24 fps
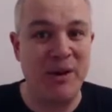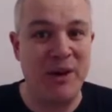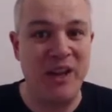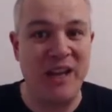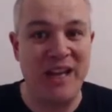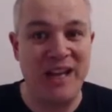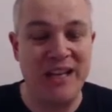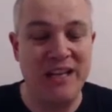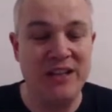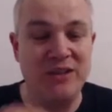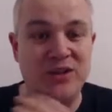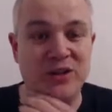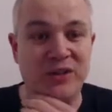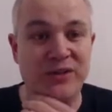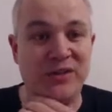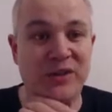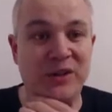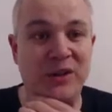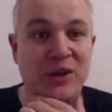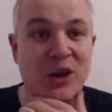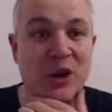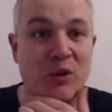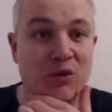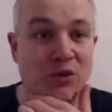but he
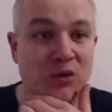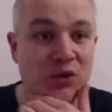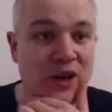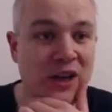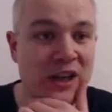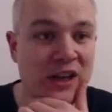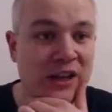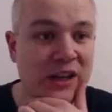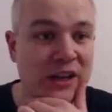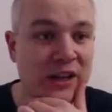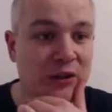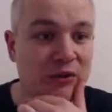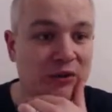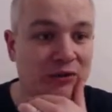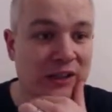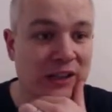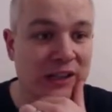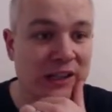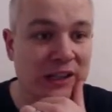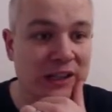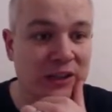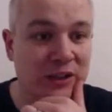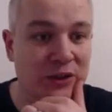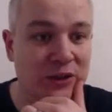does look really,
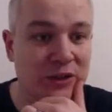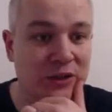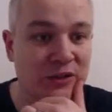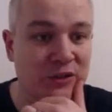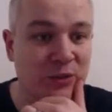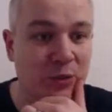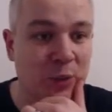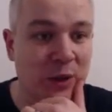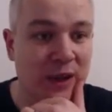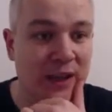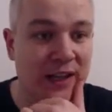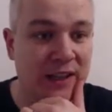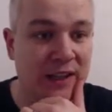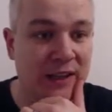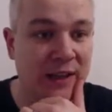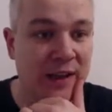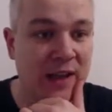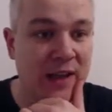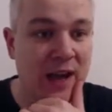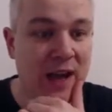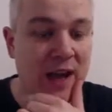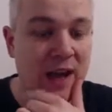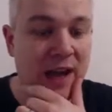really good as well.